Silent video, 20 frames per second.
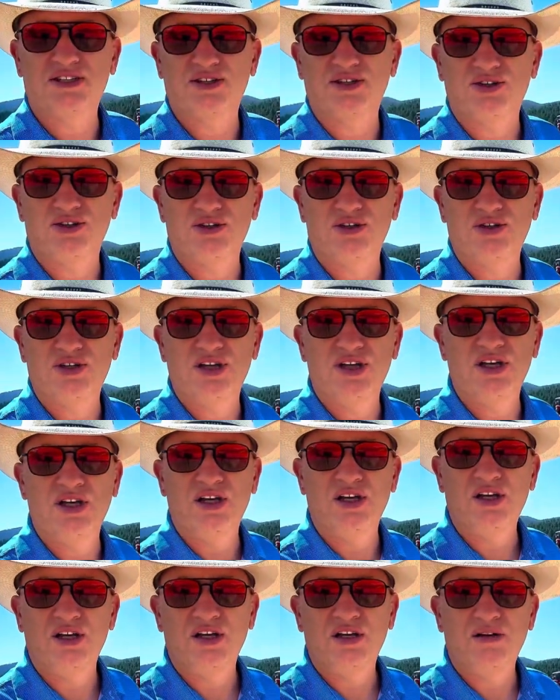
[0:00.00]
little
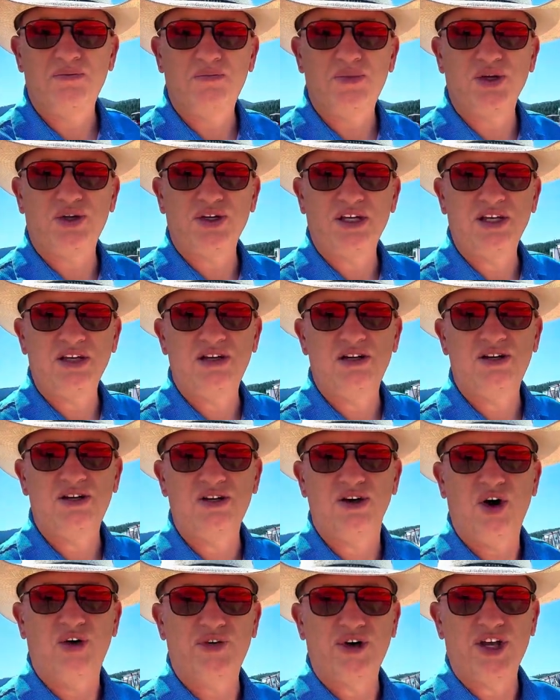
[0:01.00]
building
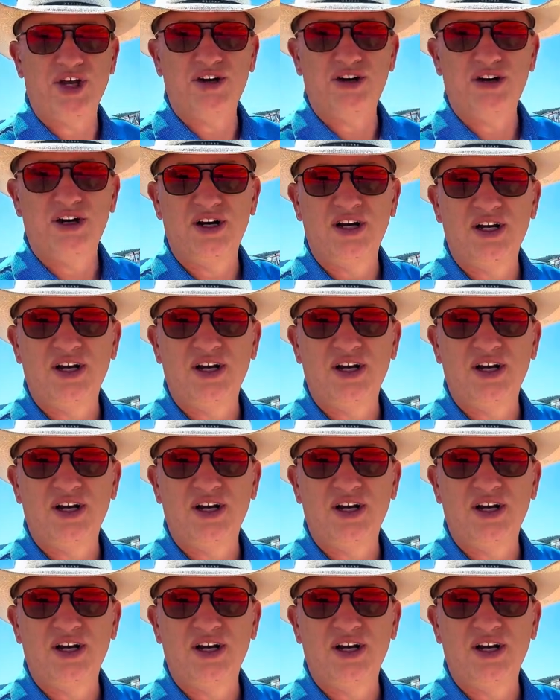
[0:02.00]
over here.